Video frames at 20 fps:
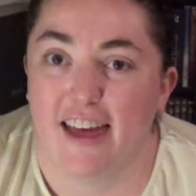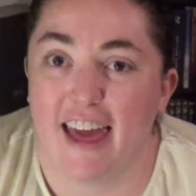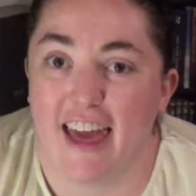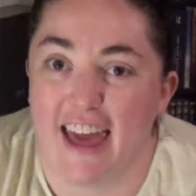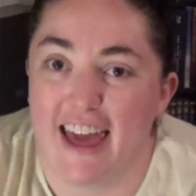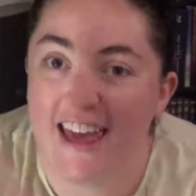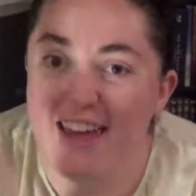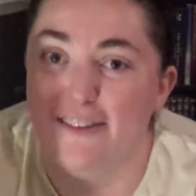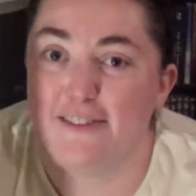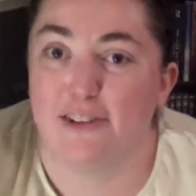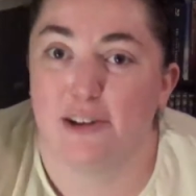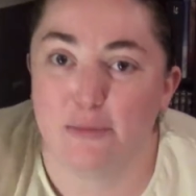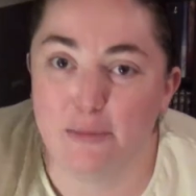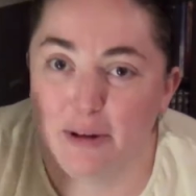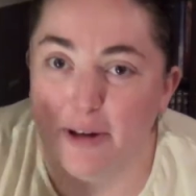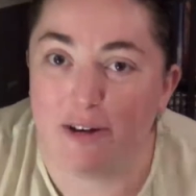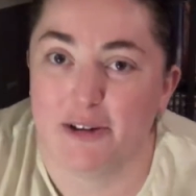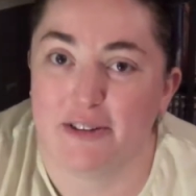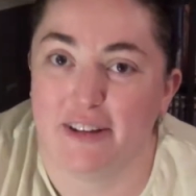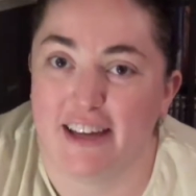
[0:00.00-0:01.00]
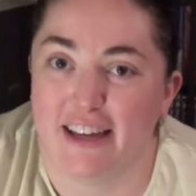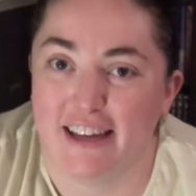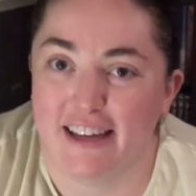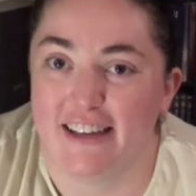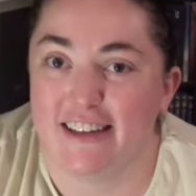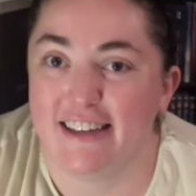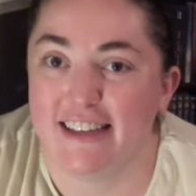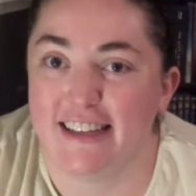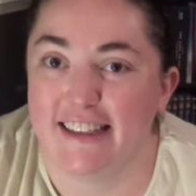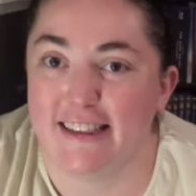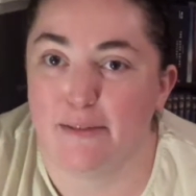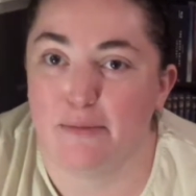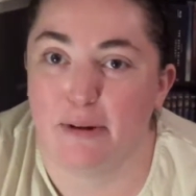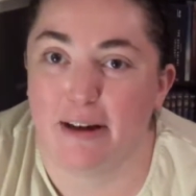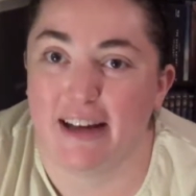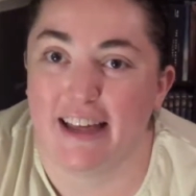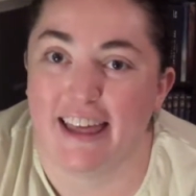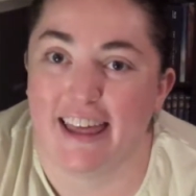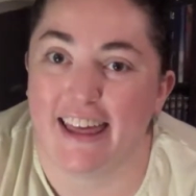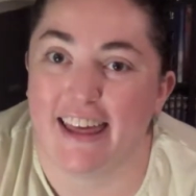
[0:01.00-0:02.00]
Hey every pony, it's
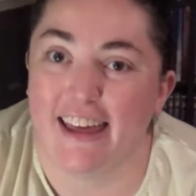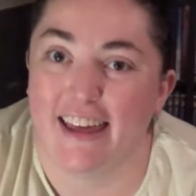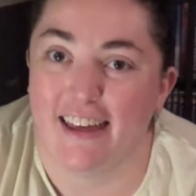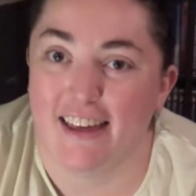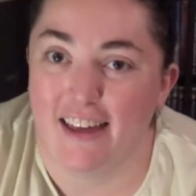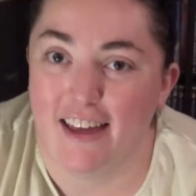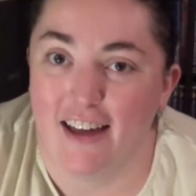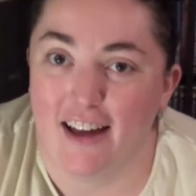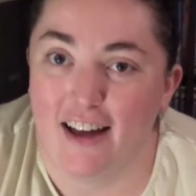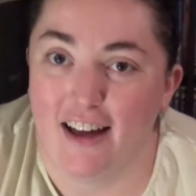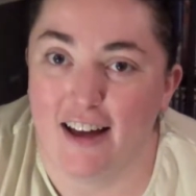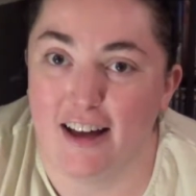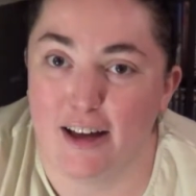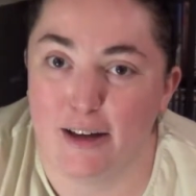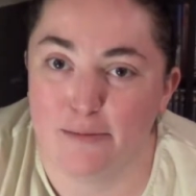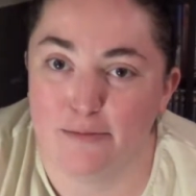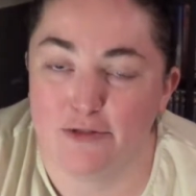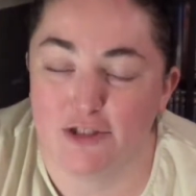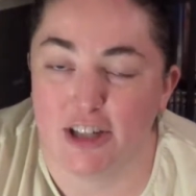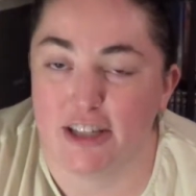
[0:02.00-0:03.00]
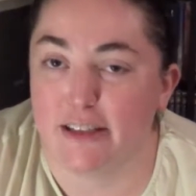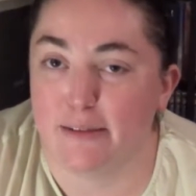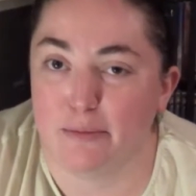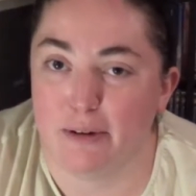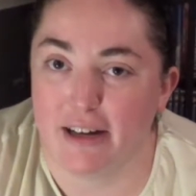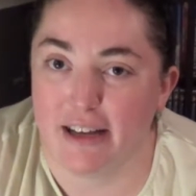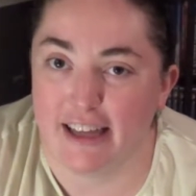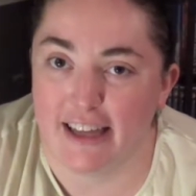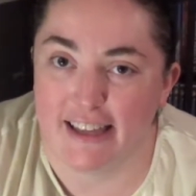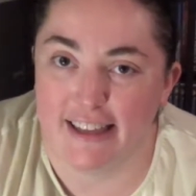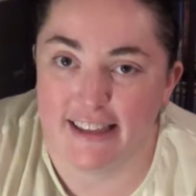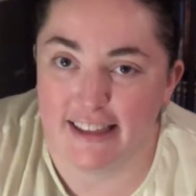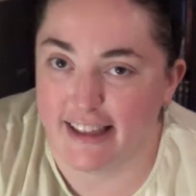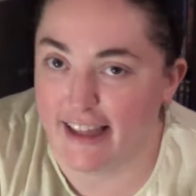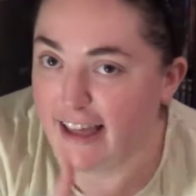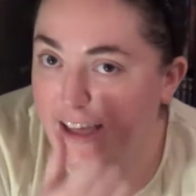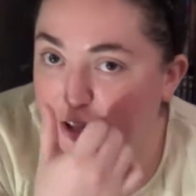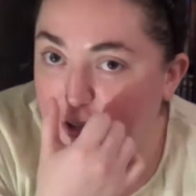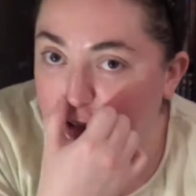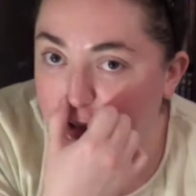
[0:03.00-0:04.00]
Monkey. Um, just Monkey
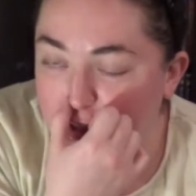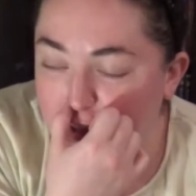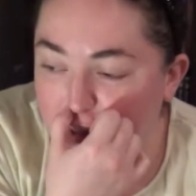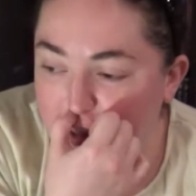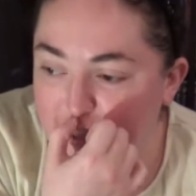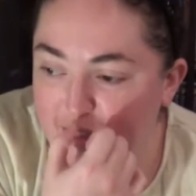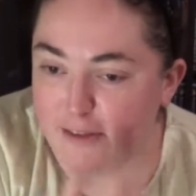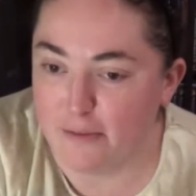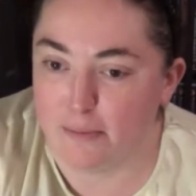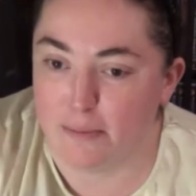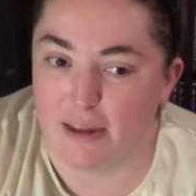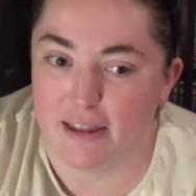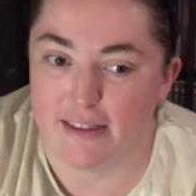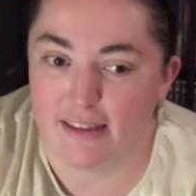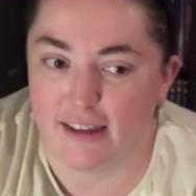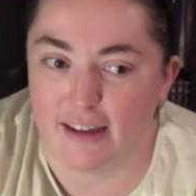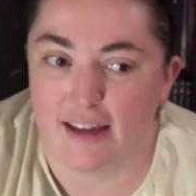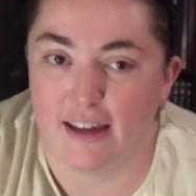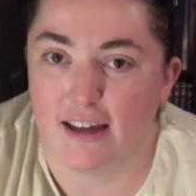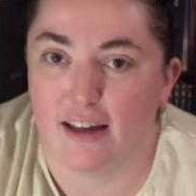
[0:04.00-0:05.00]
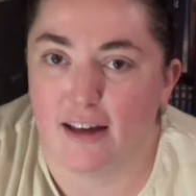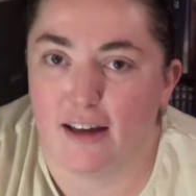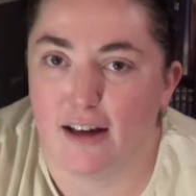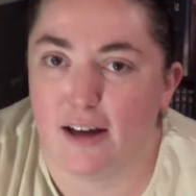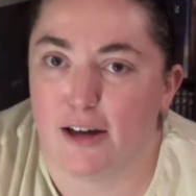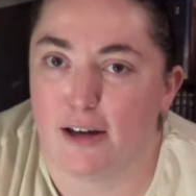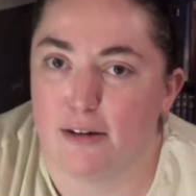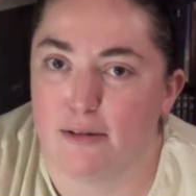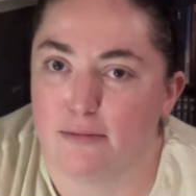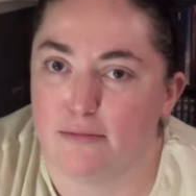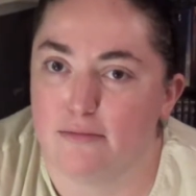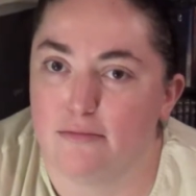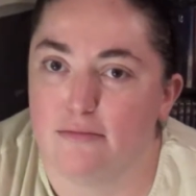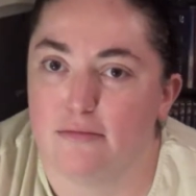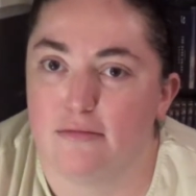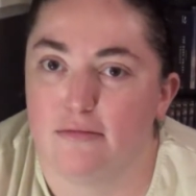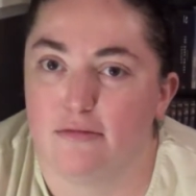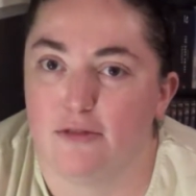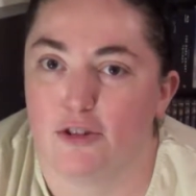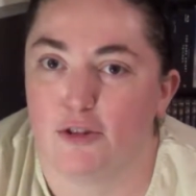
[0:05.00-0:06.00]
today. Cookie's busy um
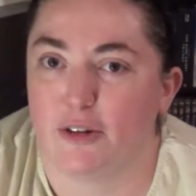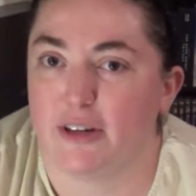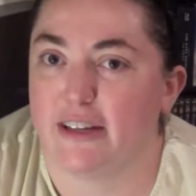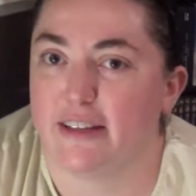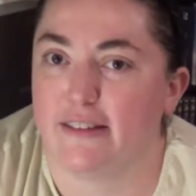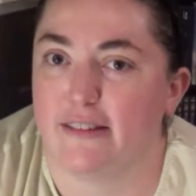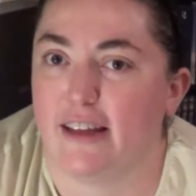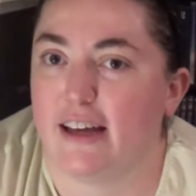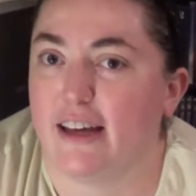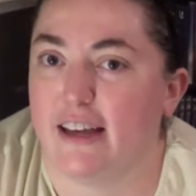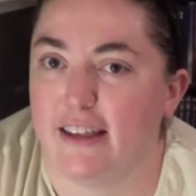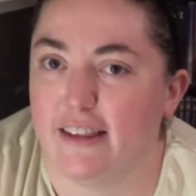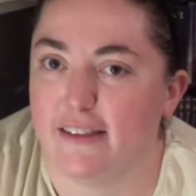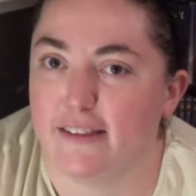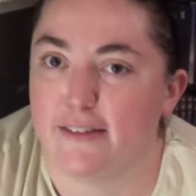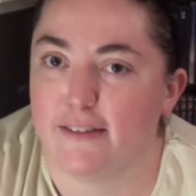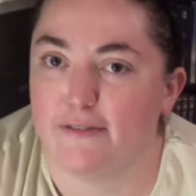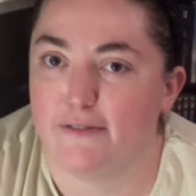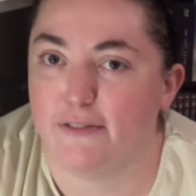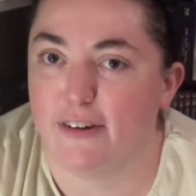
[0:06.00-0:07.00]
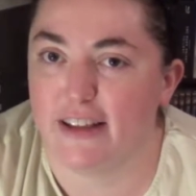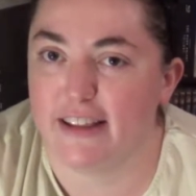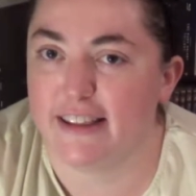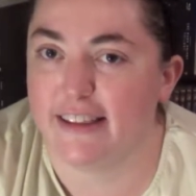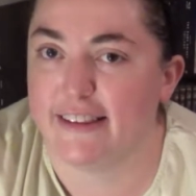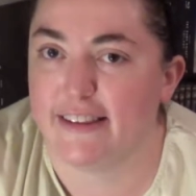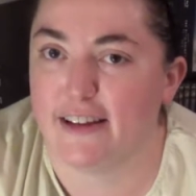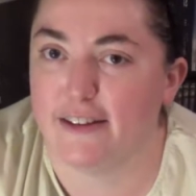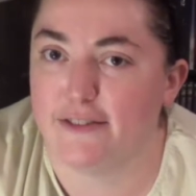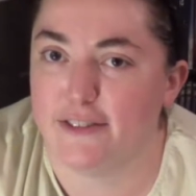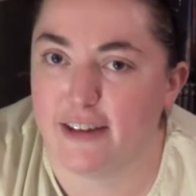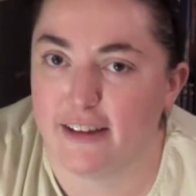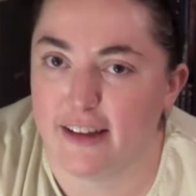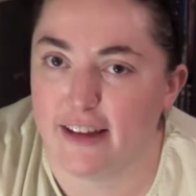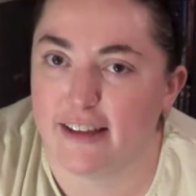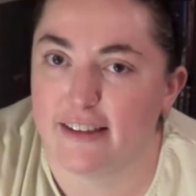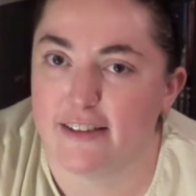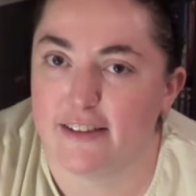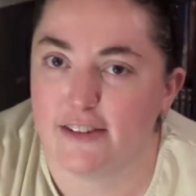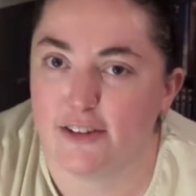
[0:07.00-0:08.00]
doing like his fun stuff he
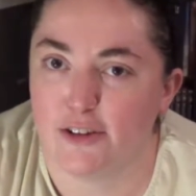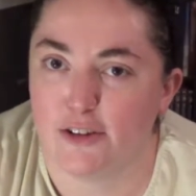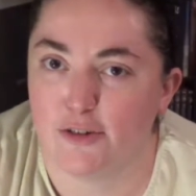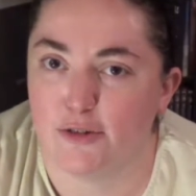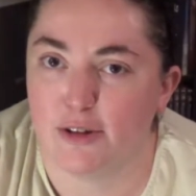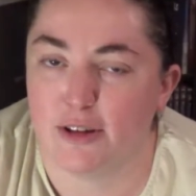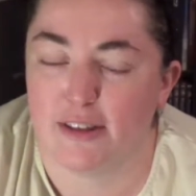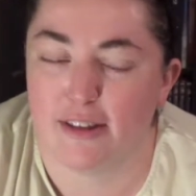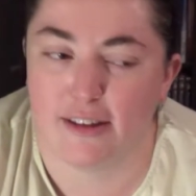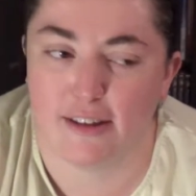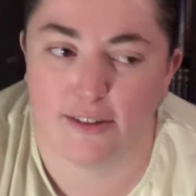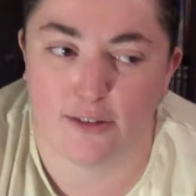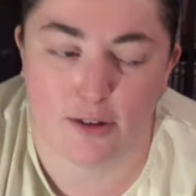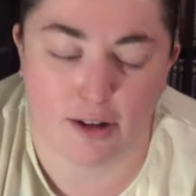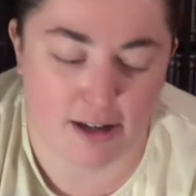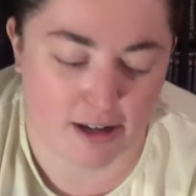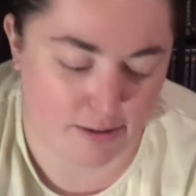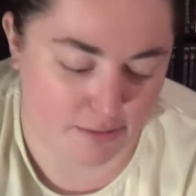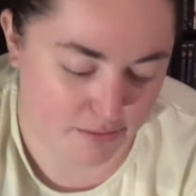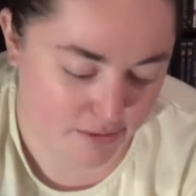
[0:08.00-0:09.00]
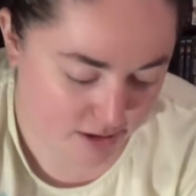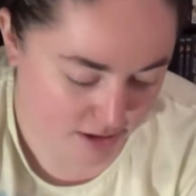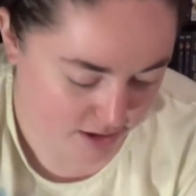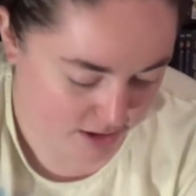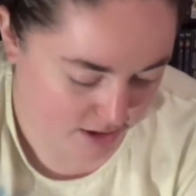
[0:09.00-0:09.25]
likes to do with his um